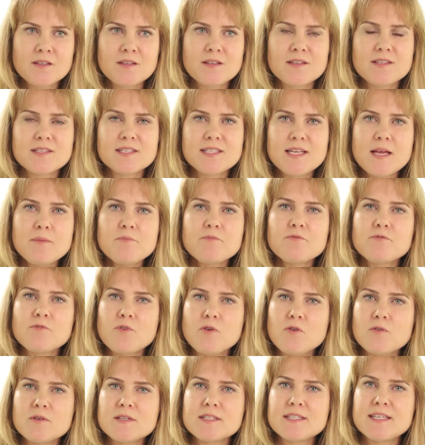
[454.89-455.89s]
Step
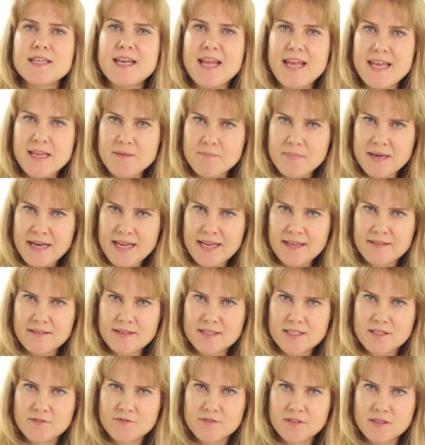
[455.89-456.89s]
4 is labeling the
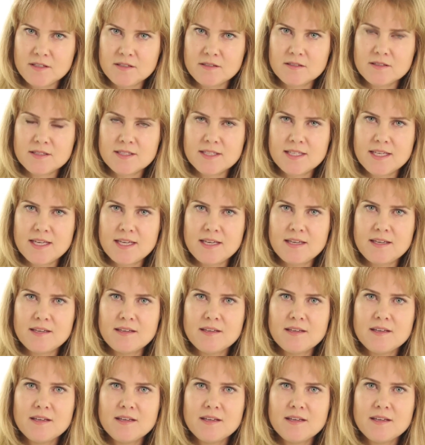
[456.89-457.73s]
difficulty.